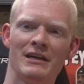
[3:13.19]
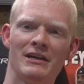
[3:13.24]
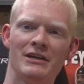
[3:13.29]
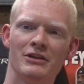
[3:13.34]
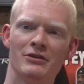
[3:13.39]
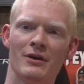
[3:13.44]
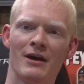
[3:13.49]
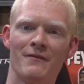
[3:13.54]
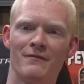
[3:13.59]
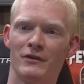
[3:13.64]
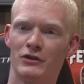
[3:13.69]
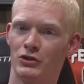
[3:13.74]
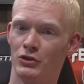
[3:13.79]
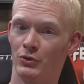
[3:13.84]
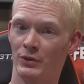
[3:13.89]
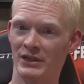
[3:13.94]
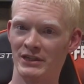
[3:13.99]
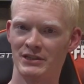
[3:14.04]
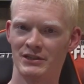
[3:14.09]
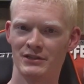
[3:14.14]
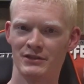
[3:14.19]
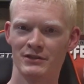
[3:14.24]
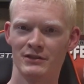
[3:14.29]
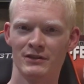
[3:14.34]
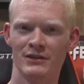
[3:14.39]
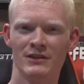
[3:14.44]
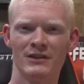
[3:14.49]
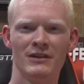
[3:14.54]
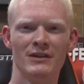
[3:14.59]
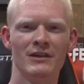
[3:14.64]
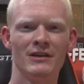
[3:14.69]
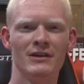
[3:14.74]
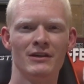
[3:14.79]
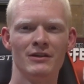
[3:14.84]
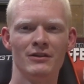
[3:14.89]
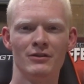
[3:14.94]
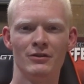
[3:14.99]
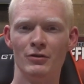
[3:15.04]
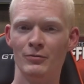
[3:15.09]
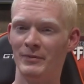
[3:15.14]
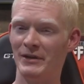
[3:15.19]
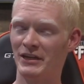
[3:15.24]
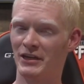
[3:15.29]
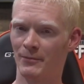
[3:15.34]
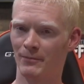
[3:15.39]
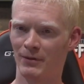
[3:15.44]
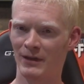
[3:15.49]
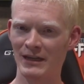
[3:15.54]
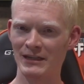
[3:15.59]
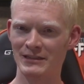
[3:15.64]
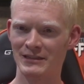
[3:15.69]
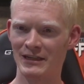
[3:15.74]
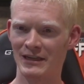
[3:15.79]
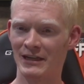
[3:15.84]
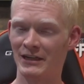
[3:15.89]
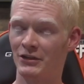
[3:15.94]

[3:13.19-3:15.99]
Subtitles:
You have the choice to be complacent